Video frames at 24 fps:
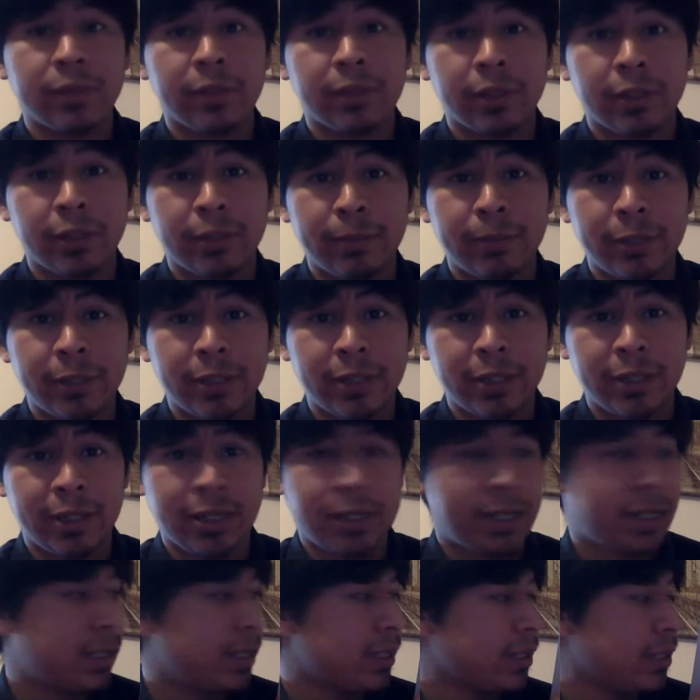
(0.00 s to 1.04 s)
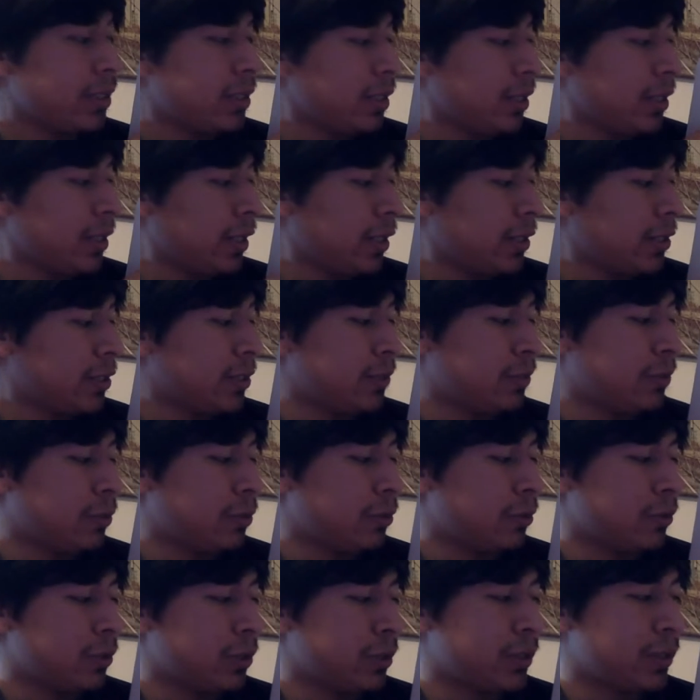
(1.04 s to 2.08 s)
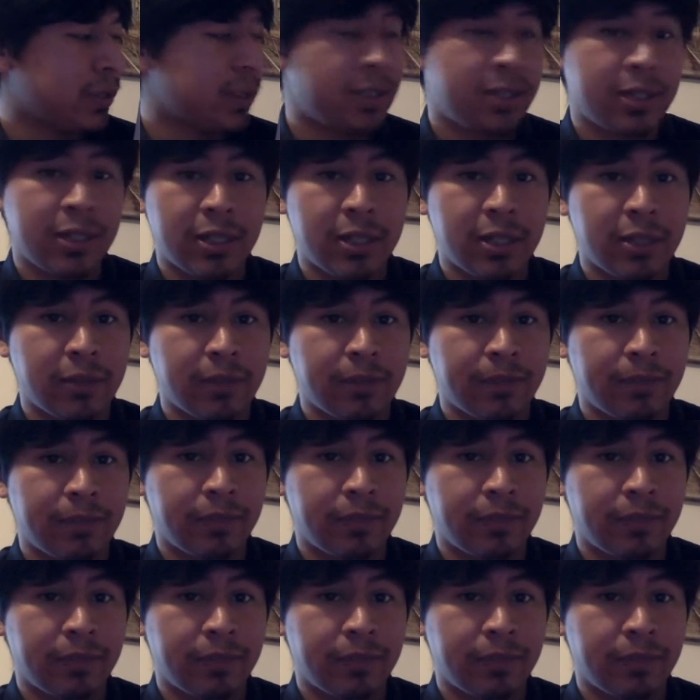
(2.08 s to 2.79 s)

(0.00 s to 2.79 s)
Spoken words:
Limit as x approaches c